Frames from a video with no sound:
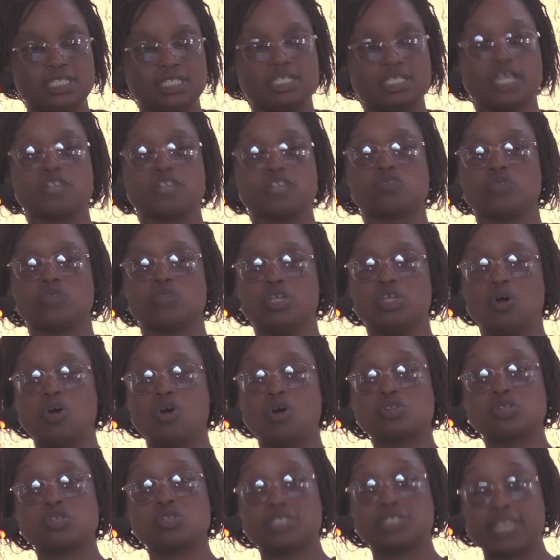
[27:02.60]
as we
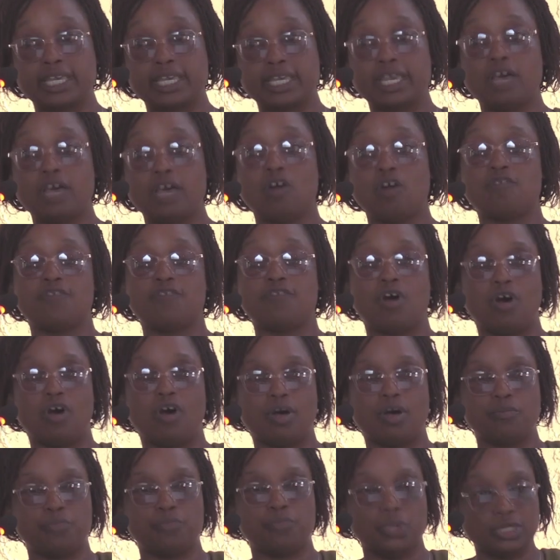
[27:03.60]
also take care of our
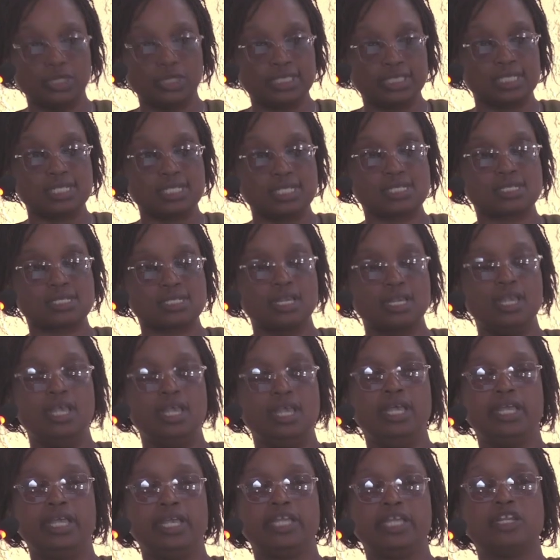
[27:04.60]
bodies.
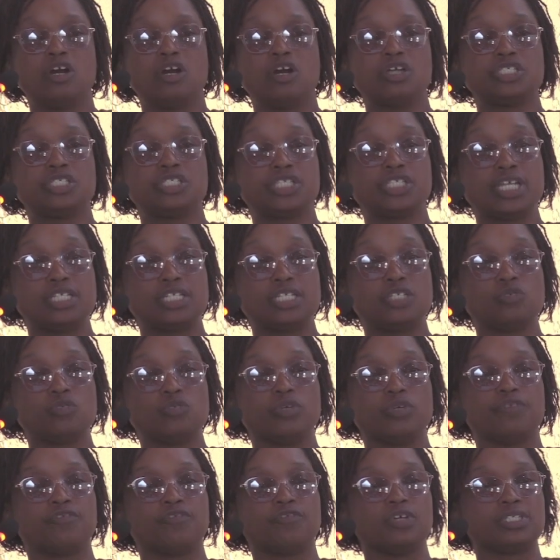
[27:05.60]
In our church,
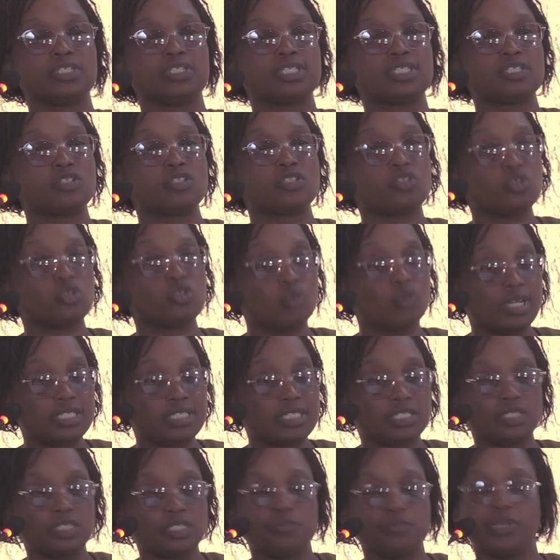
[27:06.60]
we've got
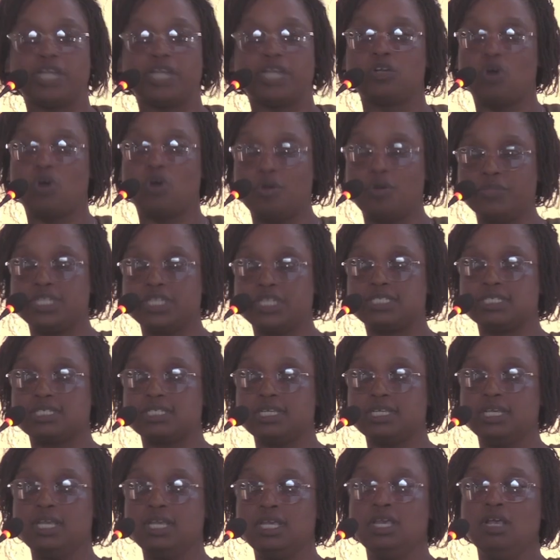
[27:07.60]
stewardship and committee.
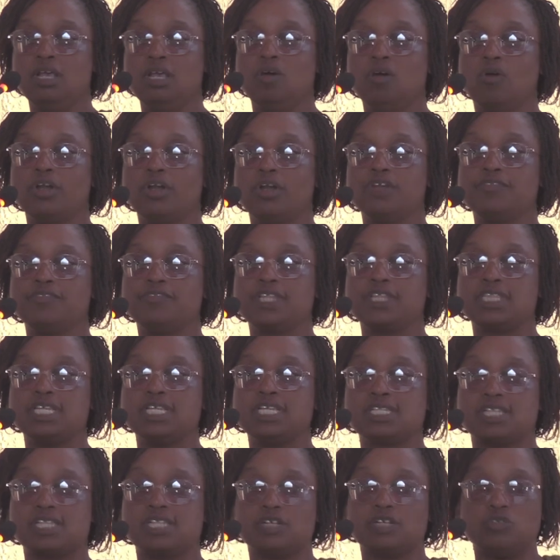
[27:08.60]
One of the things
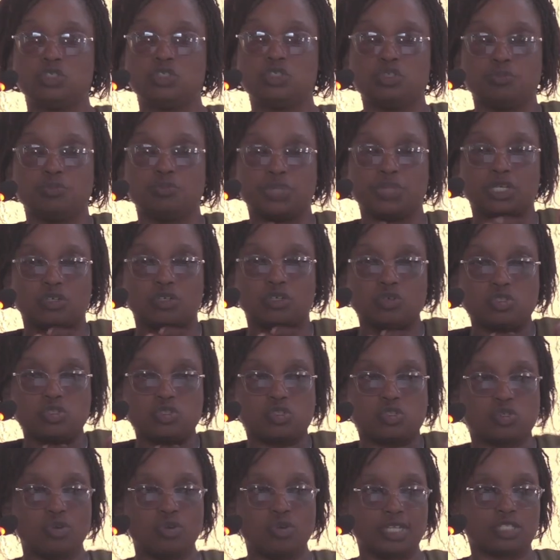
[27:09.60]
that we should be good
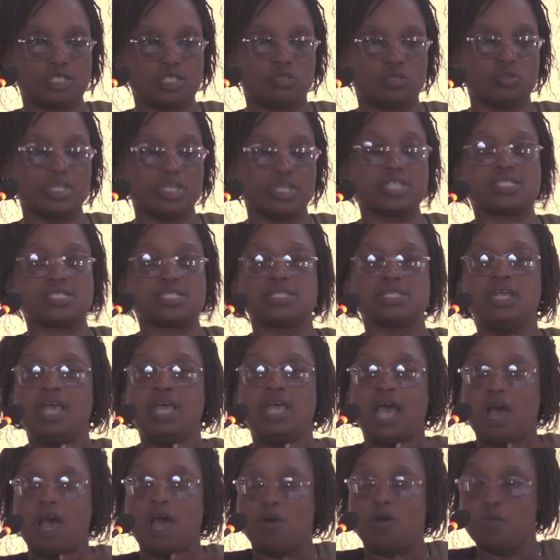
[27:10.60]
stewards to is
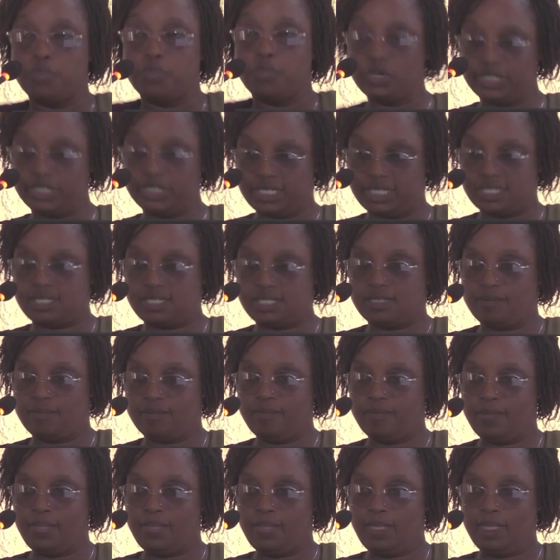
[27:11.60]
our bodies.
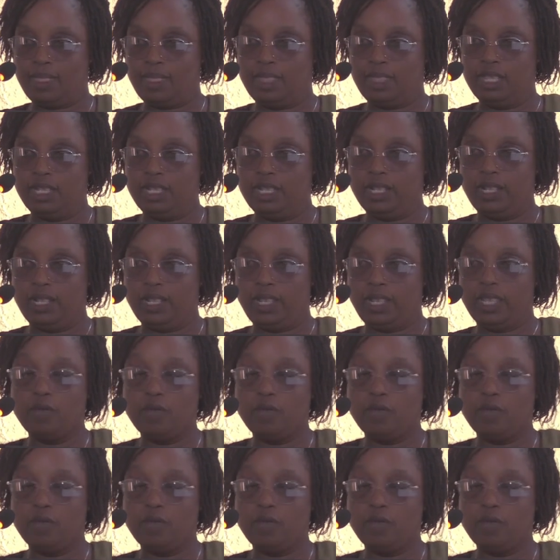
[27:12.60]
Be